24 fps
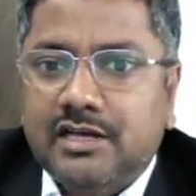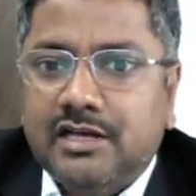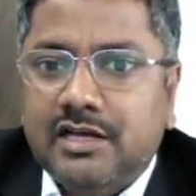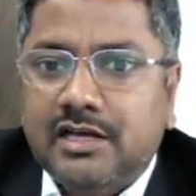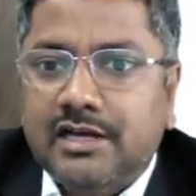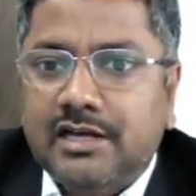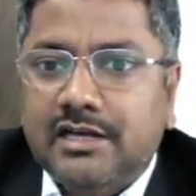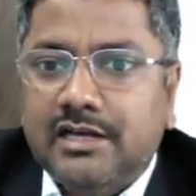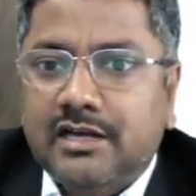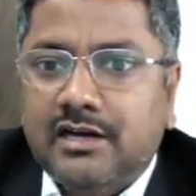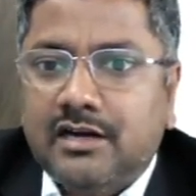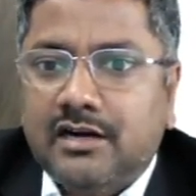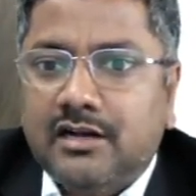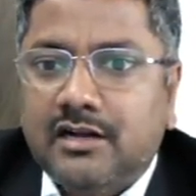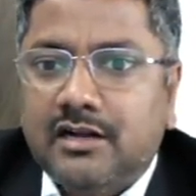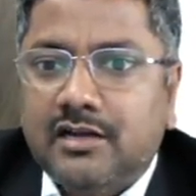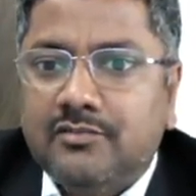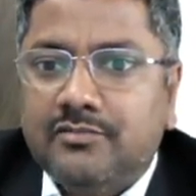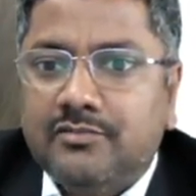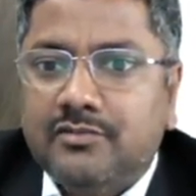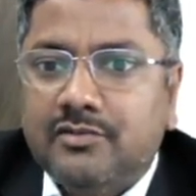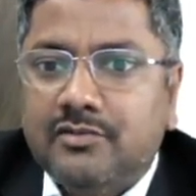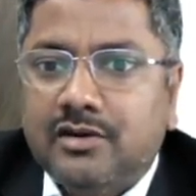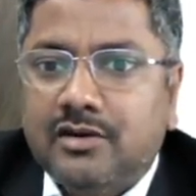and all of
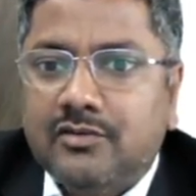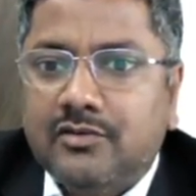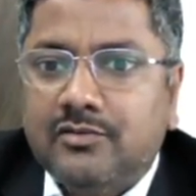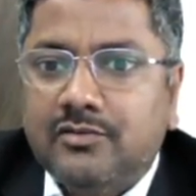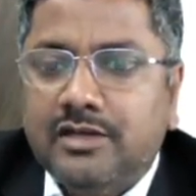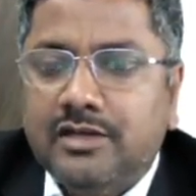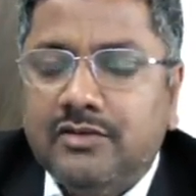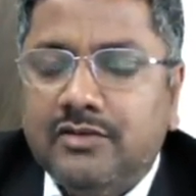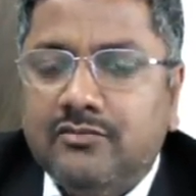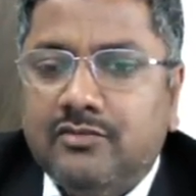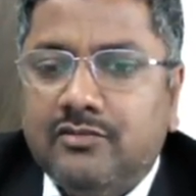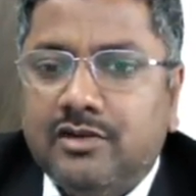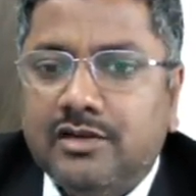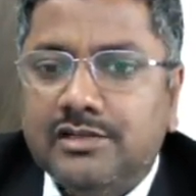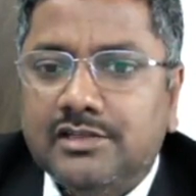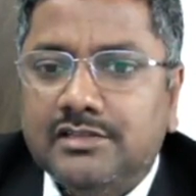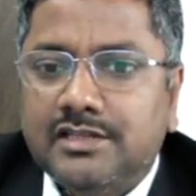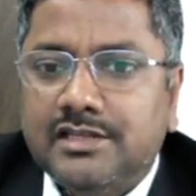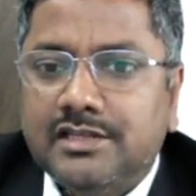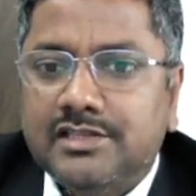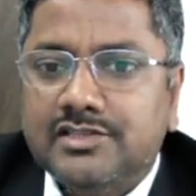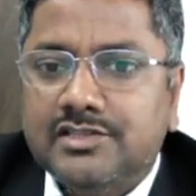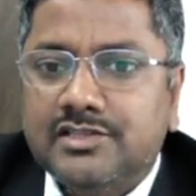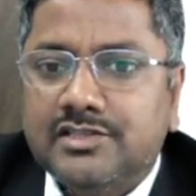you are knowing what is
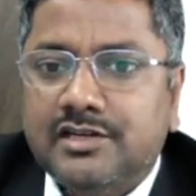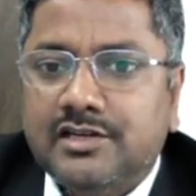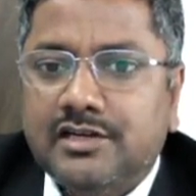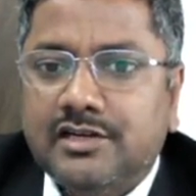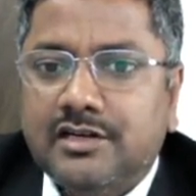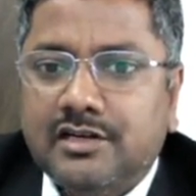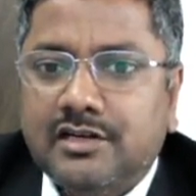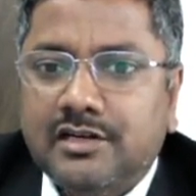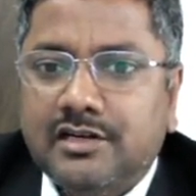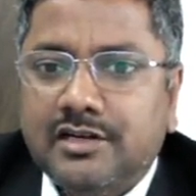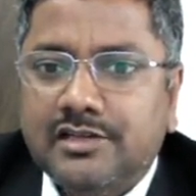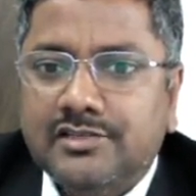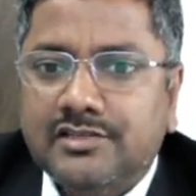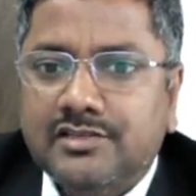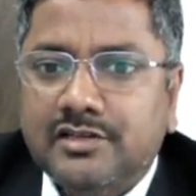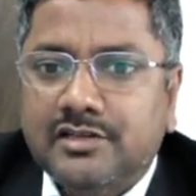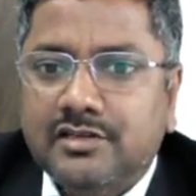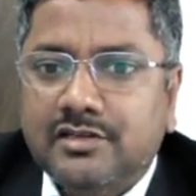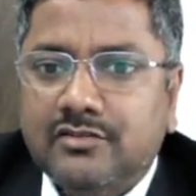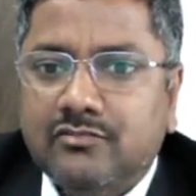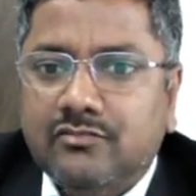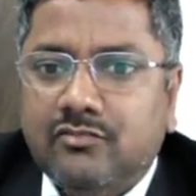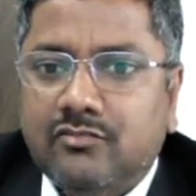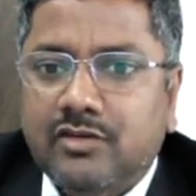the standard
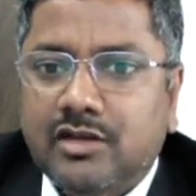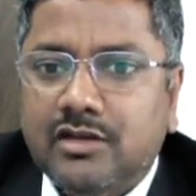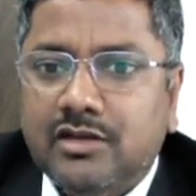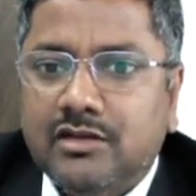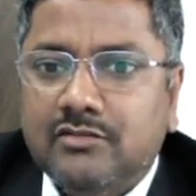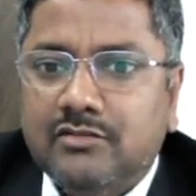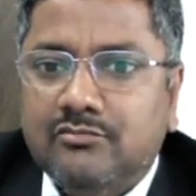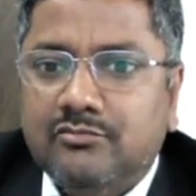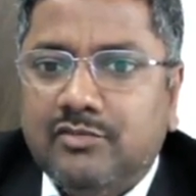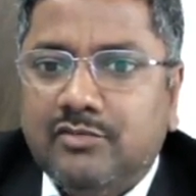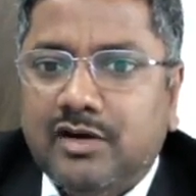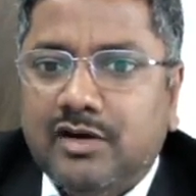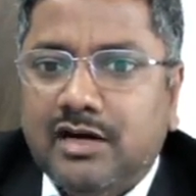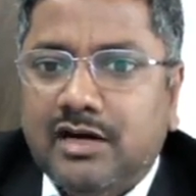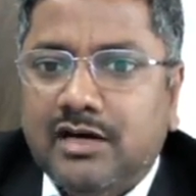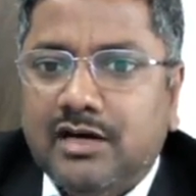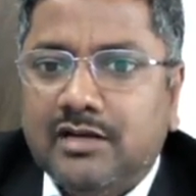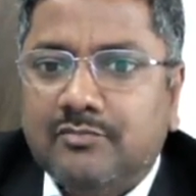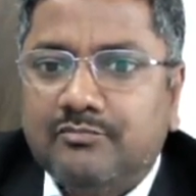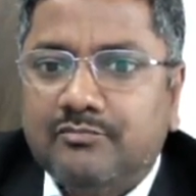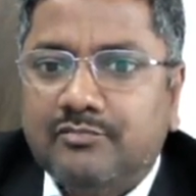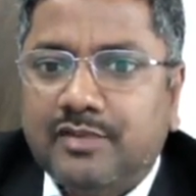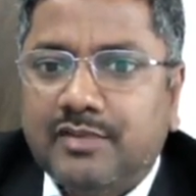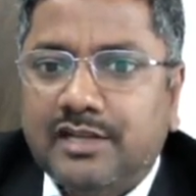condition: 1
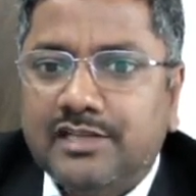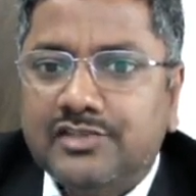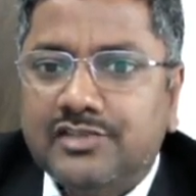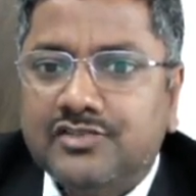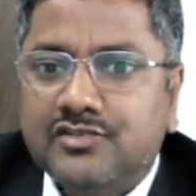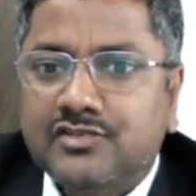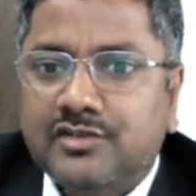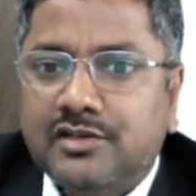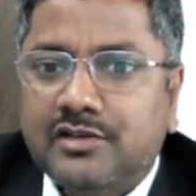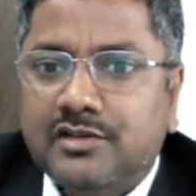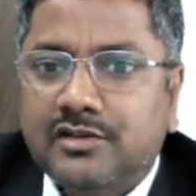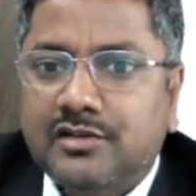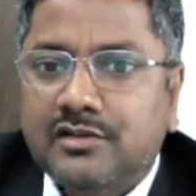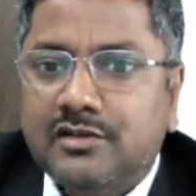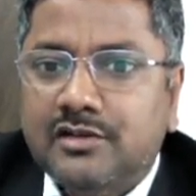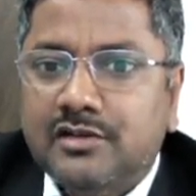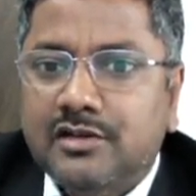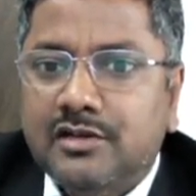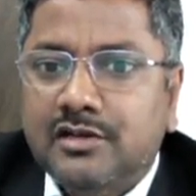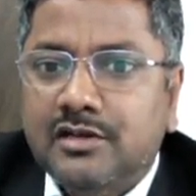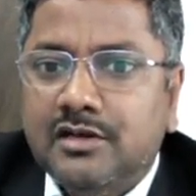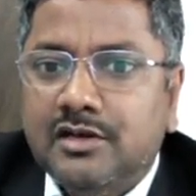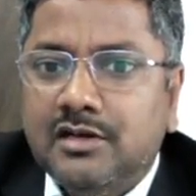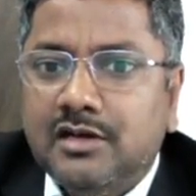bar pressure
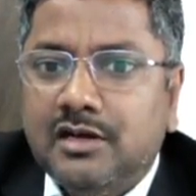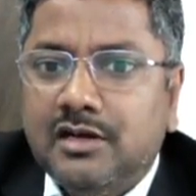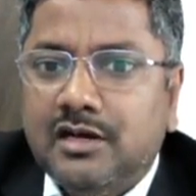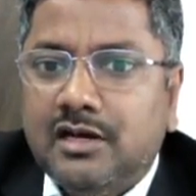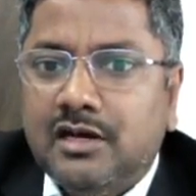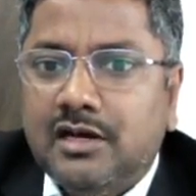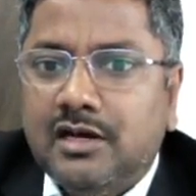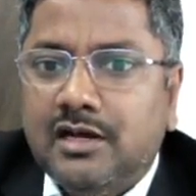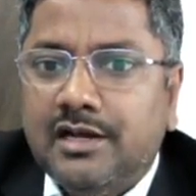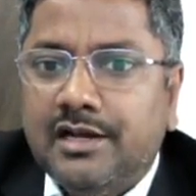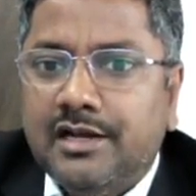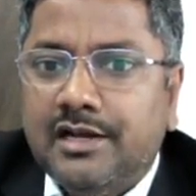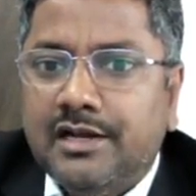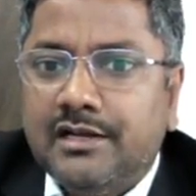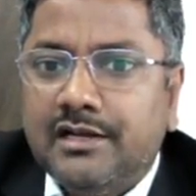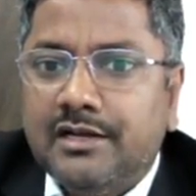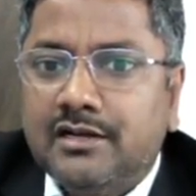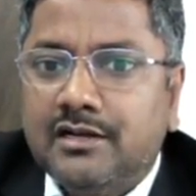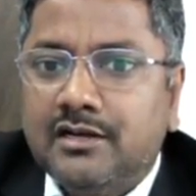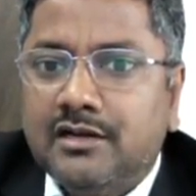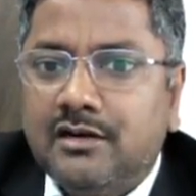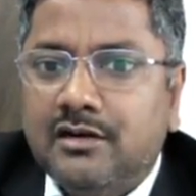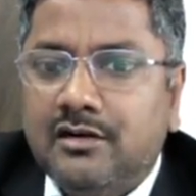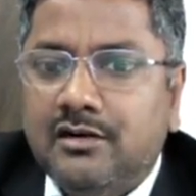and
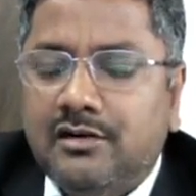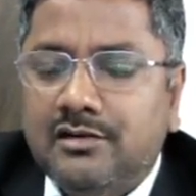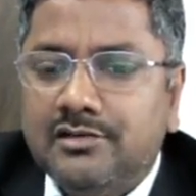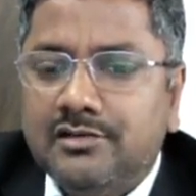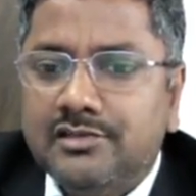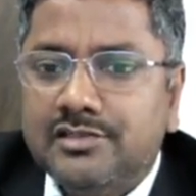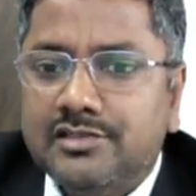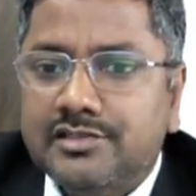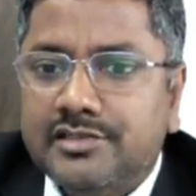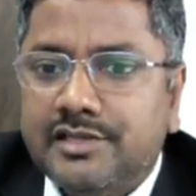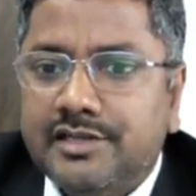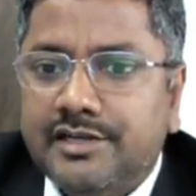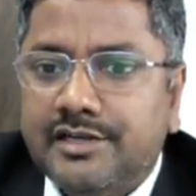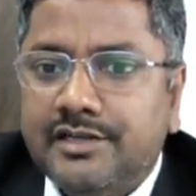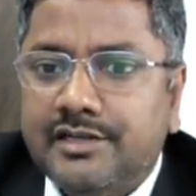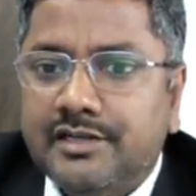constant